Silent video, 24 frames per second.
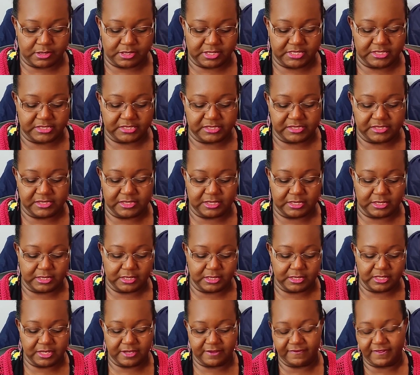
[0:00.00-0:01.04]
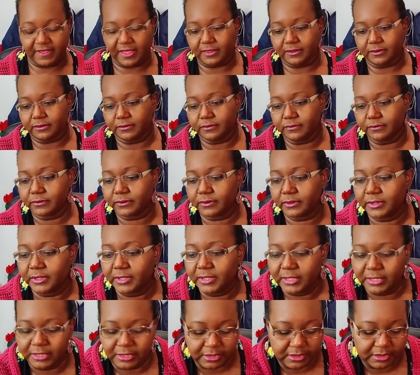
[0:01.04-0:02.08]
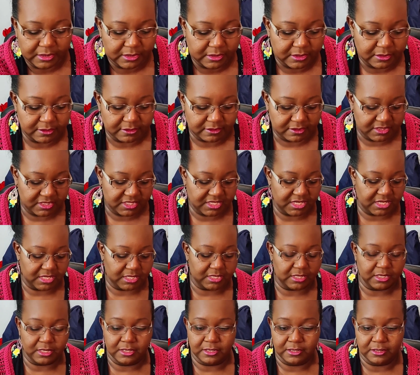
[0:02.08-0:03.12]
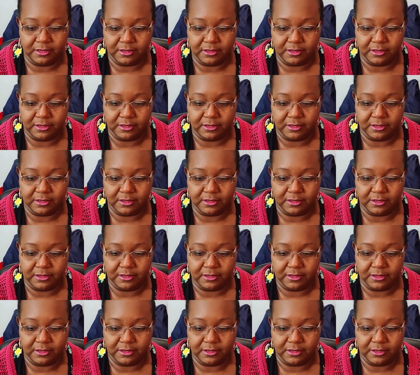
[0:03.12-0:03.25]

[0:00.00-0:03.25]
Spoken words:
Let's see, yeah, that little thing,